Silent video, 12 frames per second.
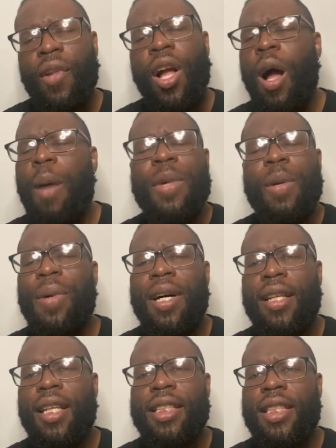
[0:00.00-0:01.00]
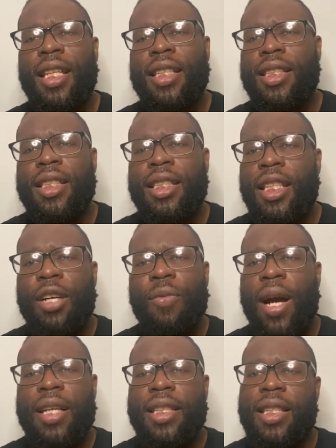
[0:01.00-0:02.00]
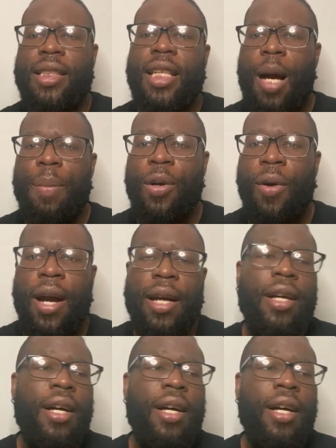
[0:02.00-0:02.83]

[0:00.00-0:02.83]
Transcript: I mean, but let's just get right into the topic, right?